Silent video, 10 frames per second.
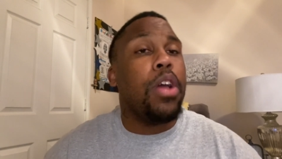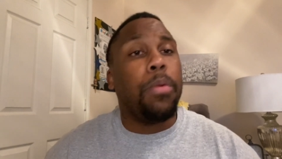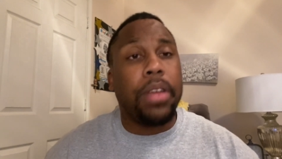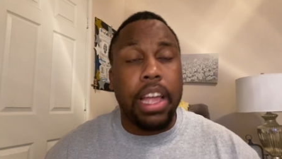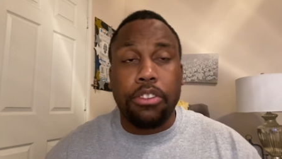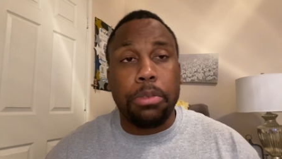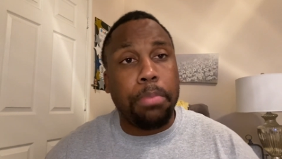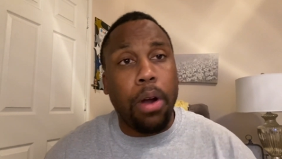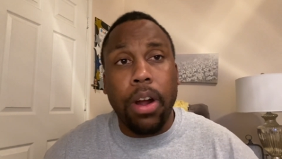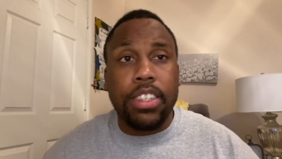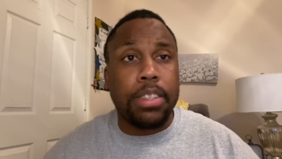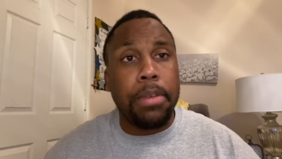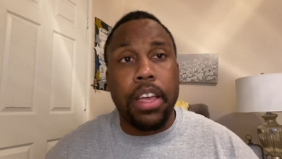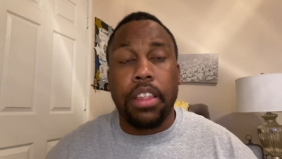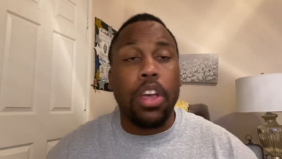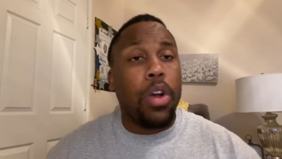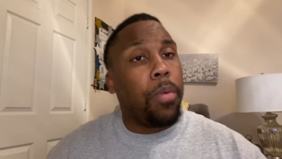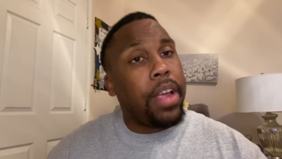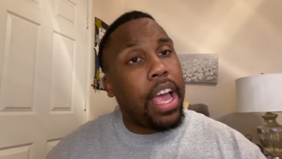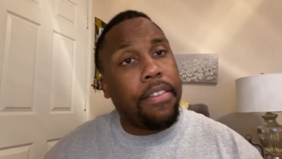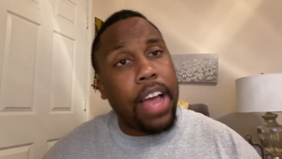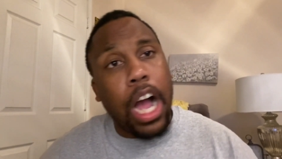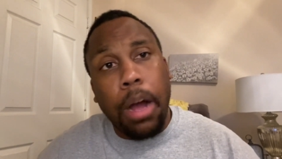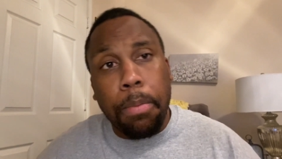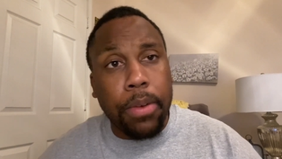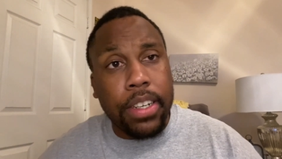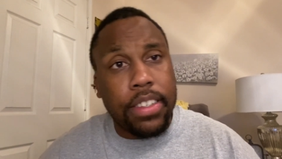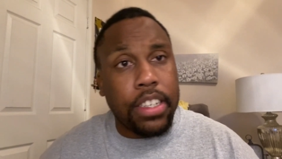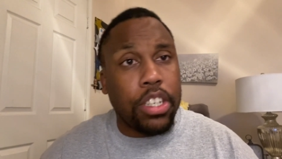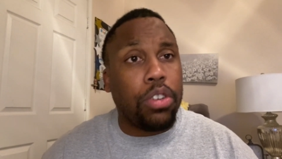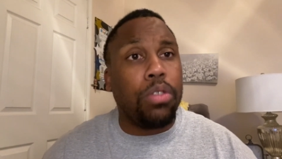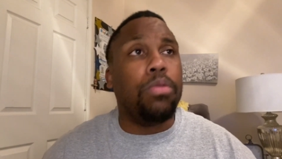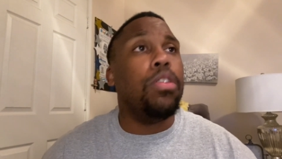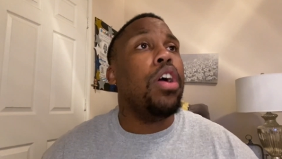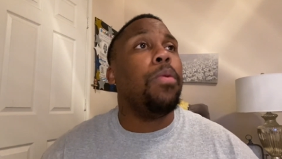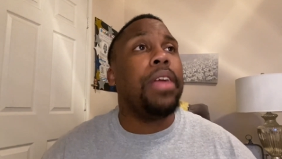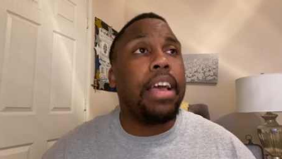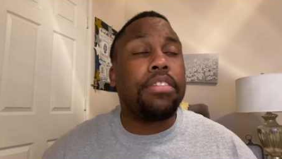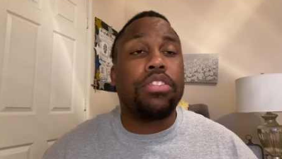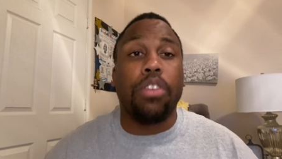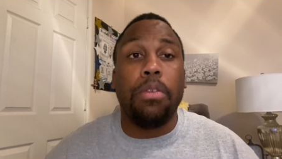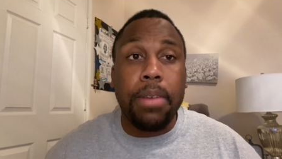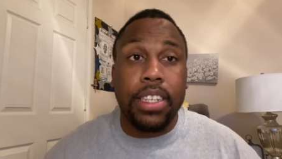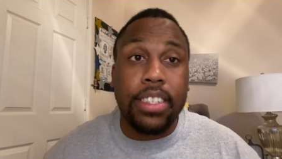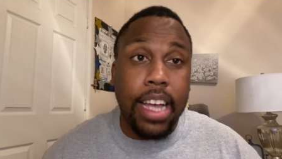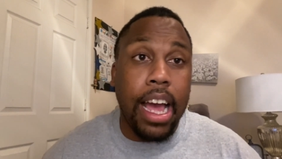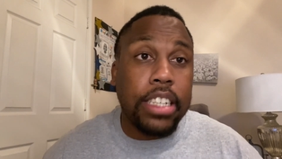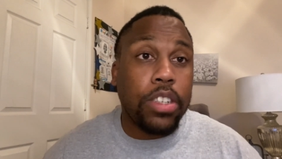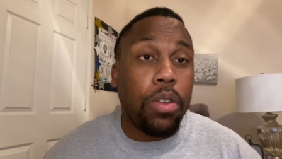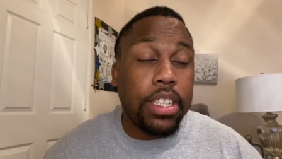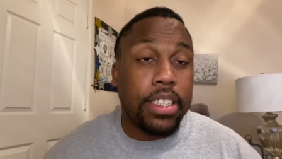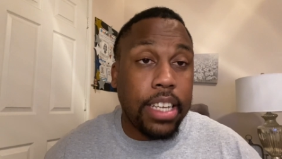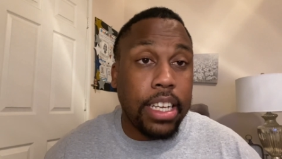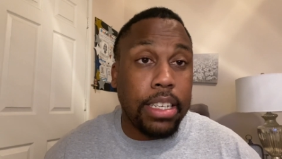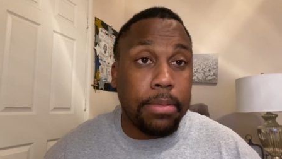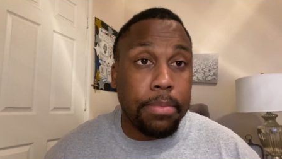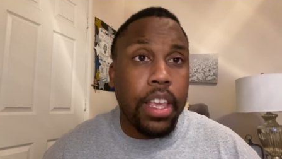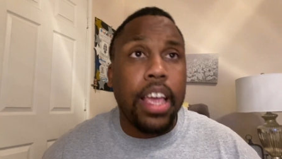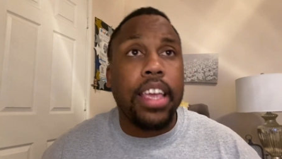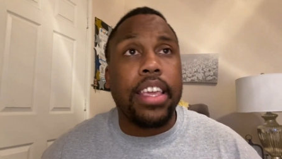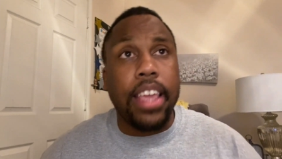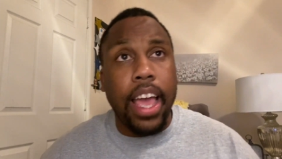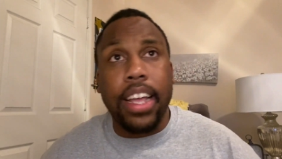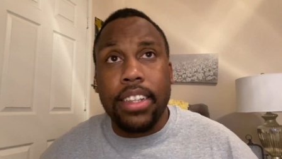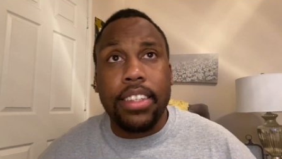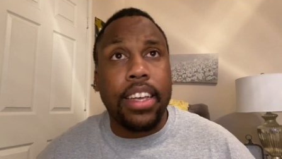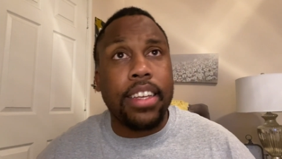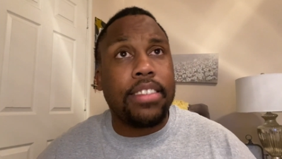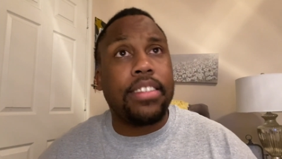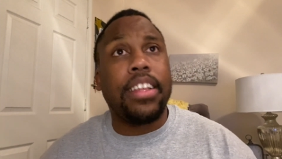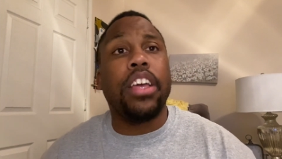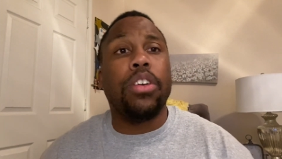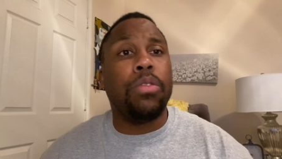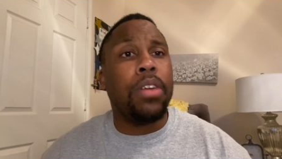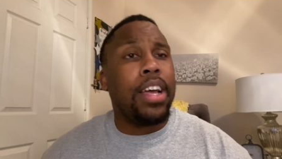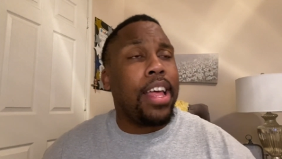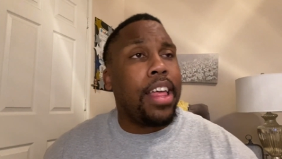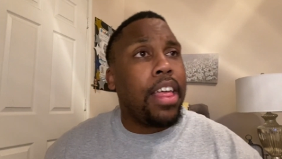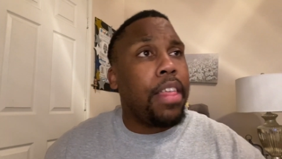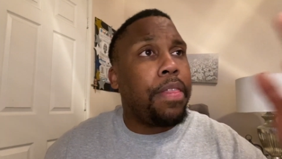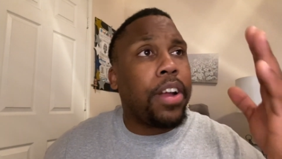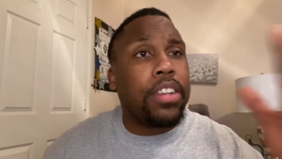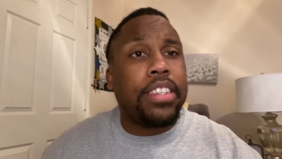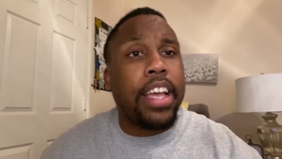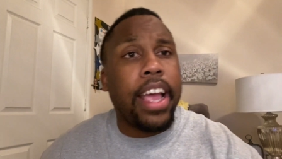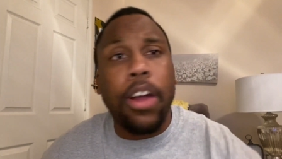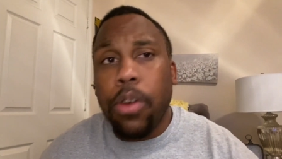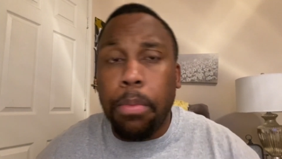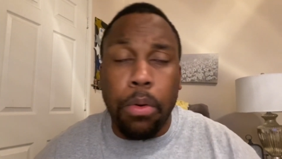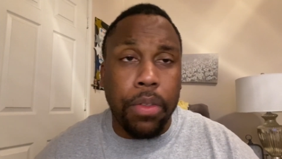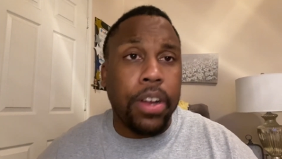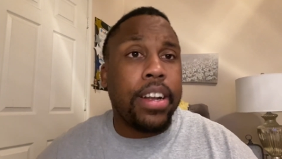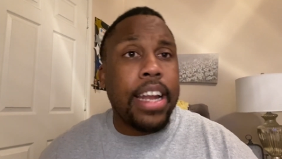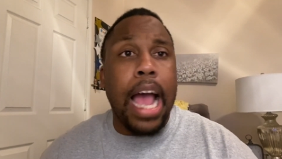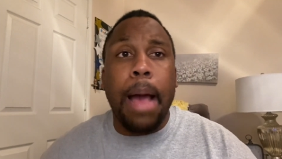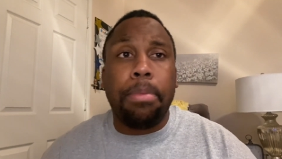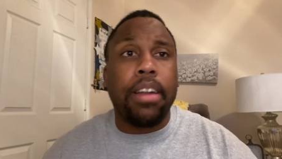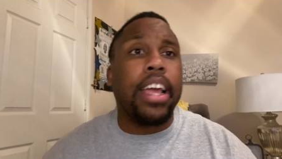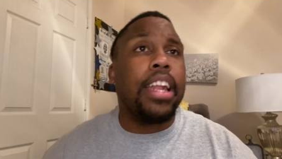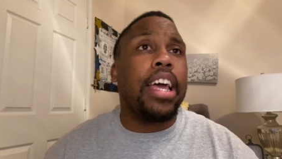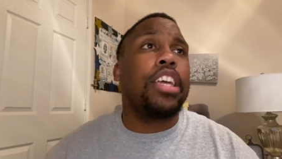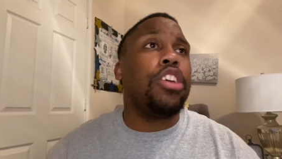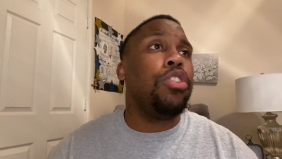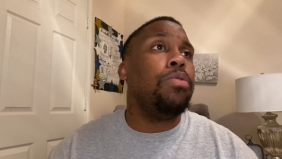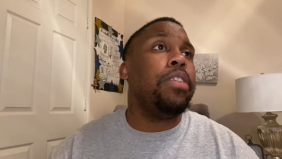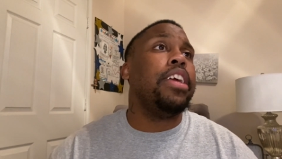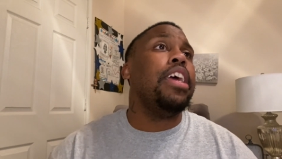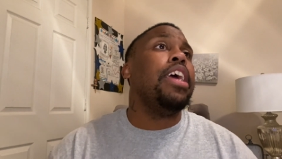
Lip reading: We have Jabari Smith. We have Alperen Sengun. We have so much talent on this team. Yet, and still, they're terrible. They're not playing like a unit.